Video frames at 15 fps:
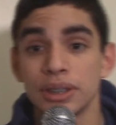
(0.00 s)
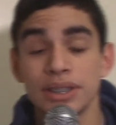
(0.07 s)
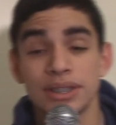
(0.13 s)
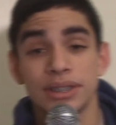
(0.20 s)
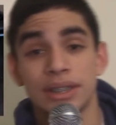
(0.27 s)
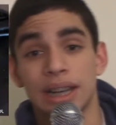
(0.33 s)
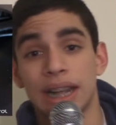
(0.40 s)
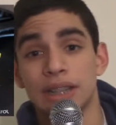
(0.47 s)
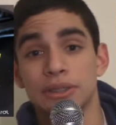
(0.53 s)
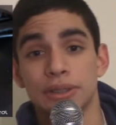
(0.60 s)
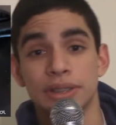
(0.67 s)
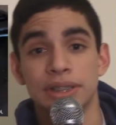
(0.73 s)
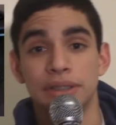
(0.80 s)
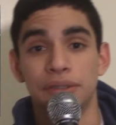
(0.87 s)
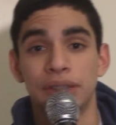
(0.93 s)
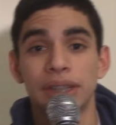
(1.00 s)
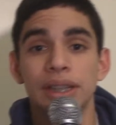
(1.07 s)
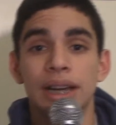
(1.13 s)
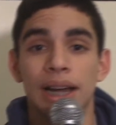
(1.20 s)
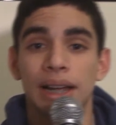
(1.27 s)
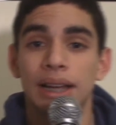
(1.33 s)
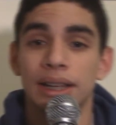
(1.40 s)
this is an Android TV,
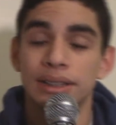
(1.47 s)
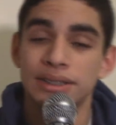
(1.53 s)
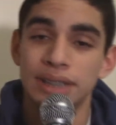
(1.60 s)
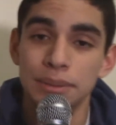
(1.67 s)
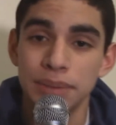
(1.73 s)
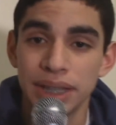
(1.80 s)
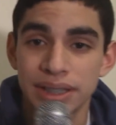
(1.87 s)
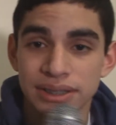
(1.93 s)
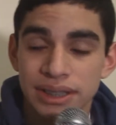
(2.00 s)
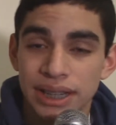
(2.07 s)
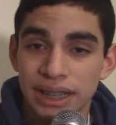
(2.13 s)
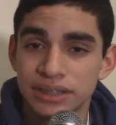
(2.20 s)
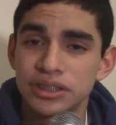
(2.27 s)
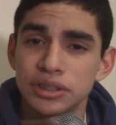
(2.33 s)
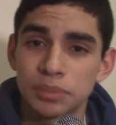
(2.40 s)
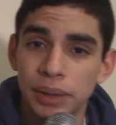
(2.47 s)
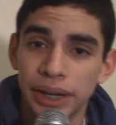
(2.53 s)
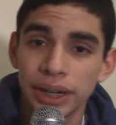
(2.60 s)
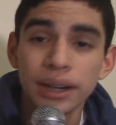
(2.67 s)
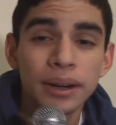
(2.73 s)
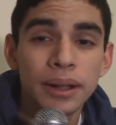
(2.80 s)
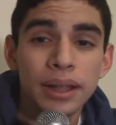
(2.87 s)
kind of same thing as the Nexus
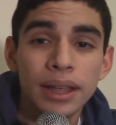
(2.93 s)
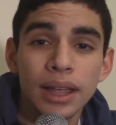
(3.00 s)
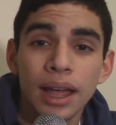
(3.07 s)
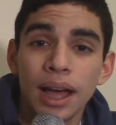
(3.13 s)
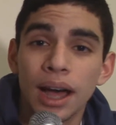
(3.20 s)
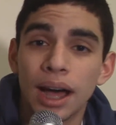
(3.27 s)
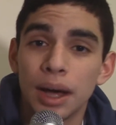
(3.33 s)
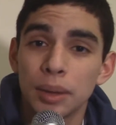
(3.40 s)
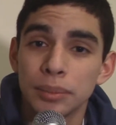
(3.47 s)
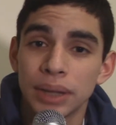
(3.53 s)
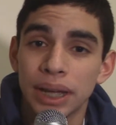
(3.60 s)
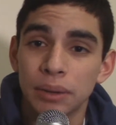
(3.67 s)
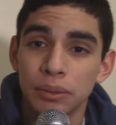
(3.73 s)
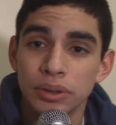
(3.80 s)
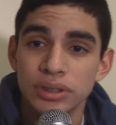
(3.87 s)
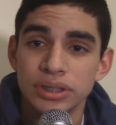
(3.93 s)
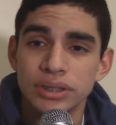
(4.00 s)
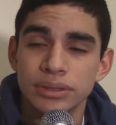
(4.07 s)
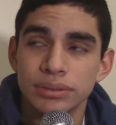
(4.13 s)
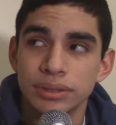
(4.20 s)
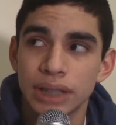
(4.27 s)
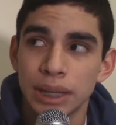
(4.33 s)
player that
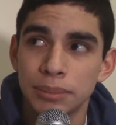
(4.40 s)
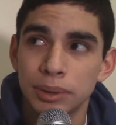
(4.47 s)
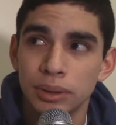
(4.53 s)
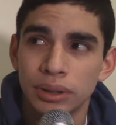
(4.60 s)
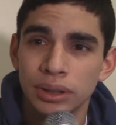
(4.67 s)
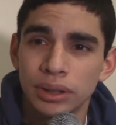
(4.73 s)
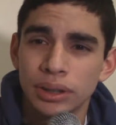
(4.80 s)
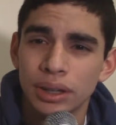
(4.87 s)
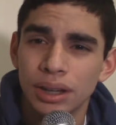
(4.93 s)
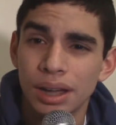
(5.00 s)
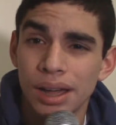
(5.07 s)
was debuted in